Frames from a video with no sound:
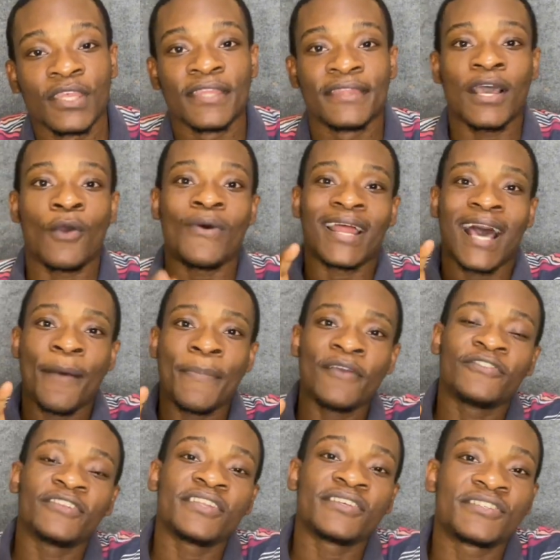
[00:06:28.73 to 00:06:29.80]
Now, what happens
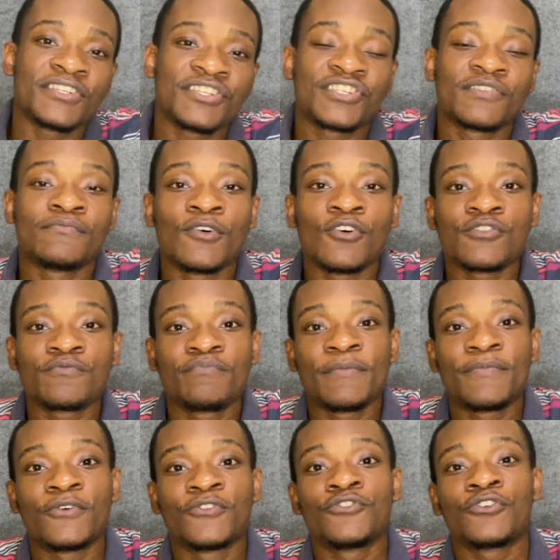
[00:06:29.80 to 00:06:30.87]
with a decision, most
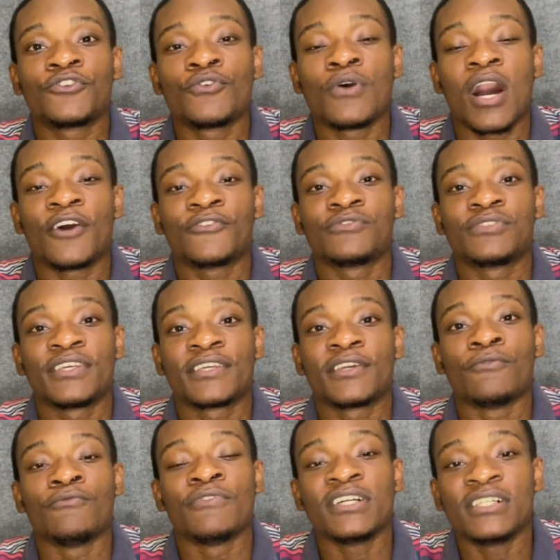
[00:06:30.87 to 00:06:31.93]
people don't know how to take a
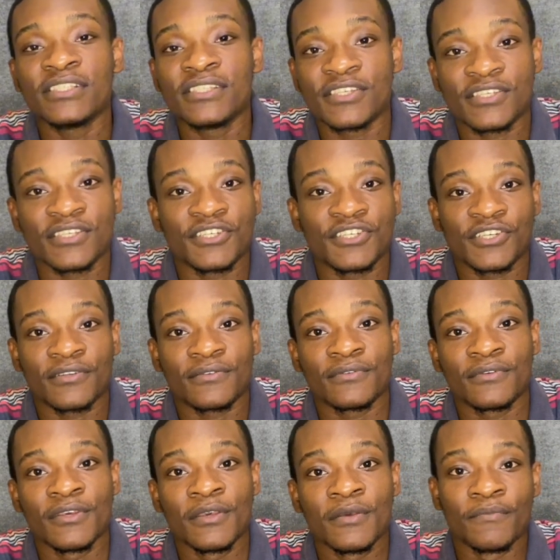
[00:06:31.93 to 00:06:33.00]
will decision.
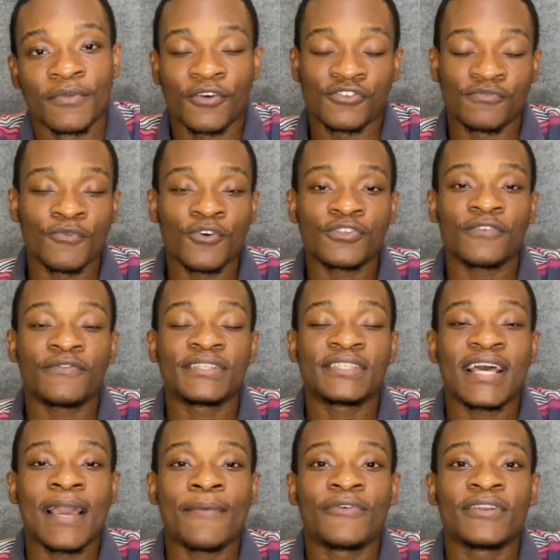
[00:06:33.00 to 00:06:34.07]
Because most of the
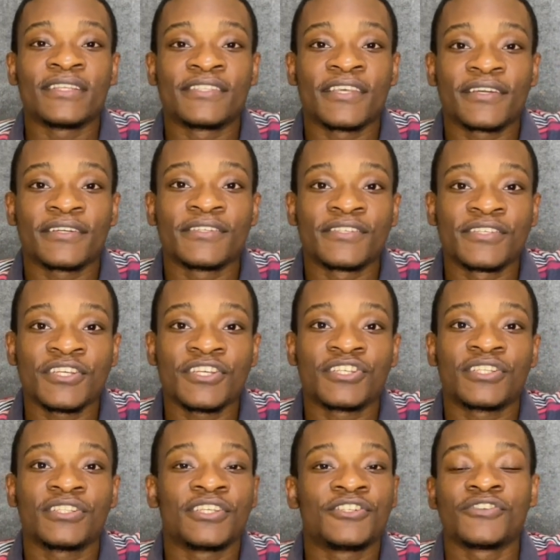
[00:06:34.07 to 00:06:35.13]
time when they take a
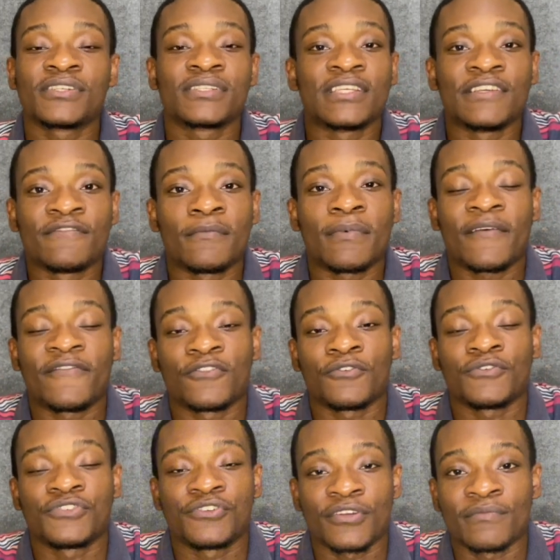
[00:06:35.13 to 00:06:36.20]
decision, they just give up after
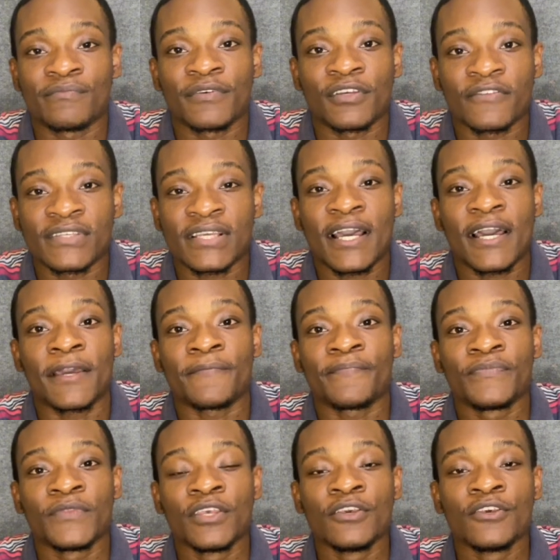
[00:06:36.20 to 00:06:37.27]
a certain period of time.
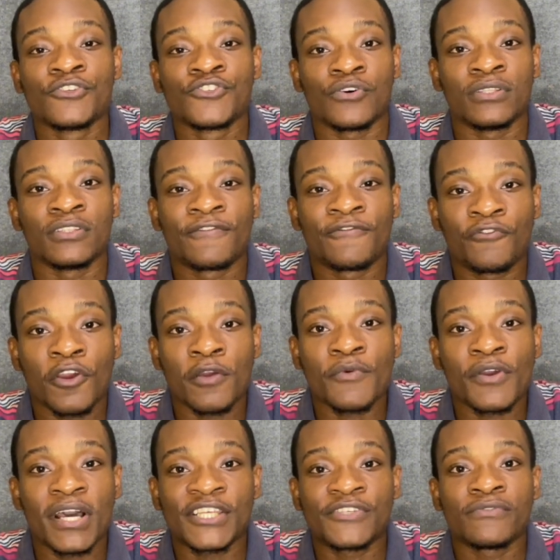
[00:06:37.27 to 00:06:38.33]
So on the
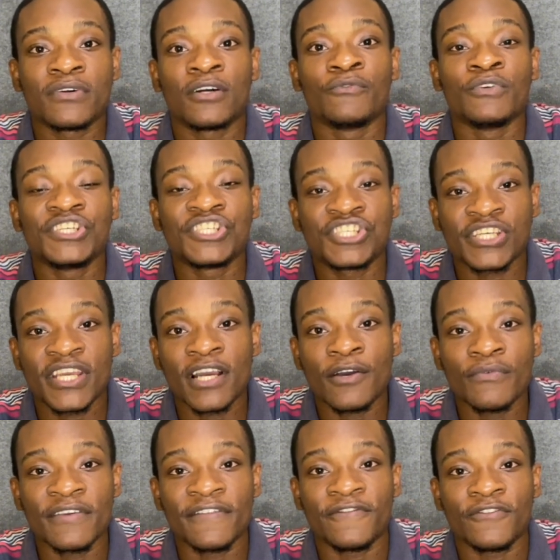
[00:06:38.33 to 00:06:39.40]
framework as well, we share
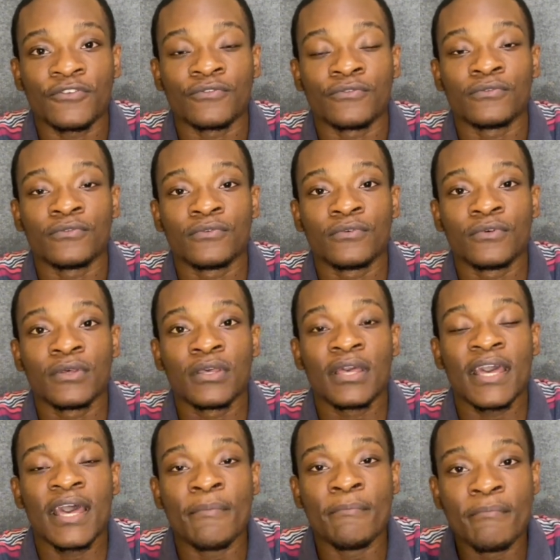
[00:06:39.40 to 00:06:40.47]
with you
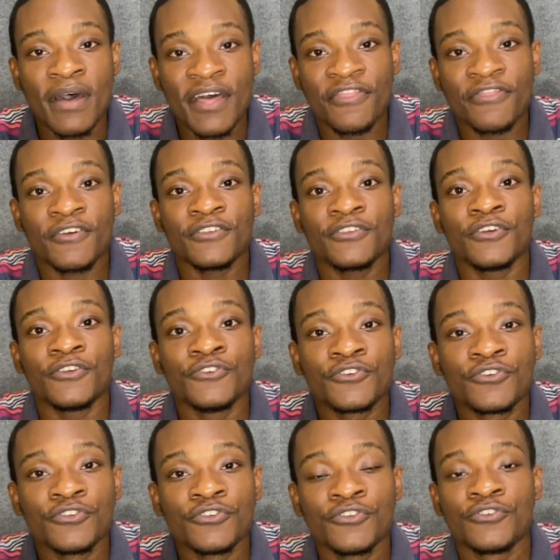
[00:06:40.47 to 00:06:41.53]
a method that you
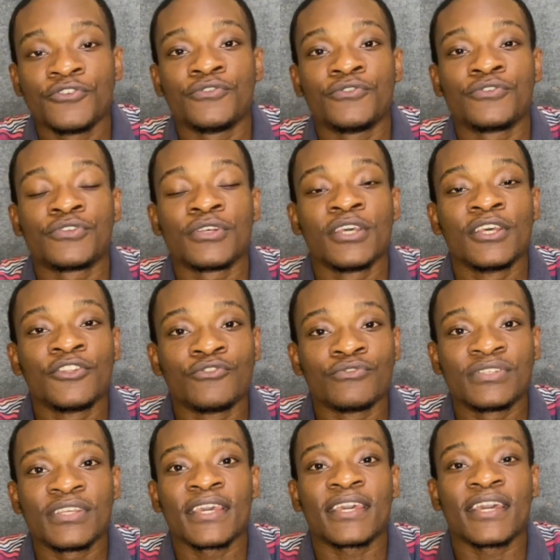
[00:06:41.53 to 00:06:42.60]
could use to
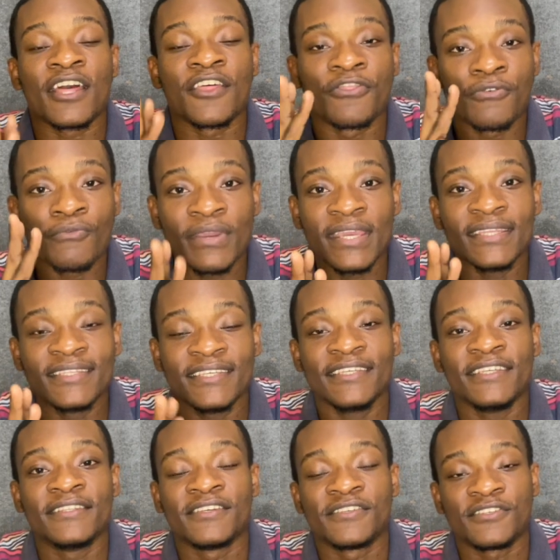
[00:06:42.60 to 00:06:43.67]
take a
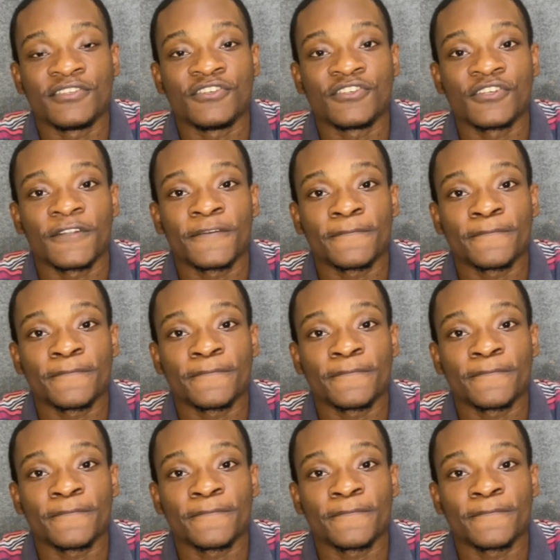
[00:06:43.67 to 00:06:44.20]
3D decision.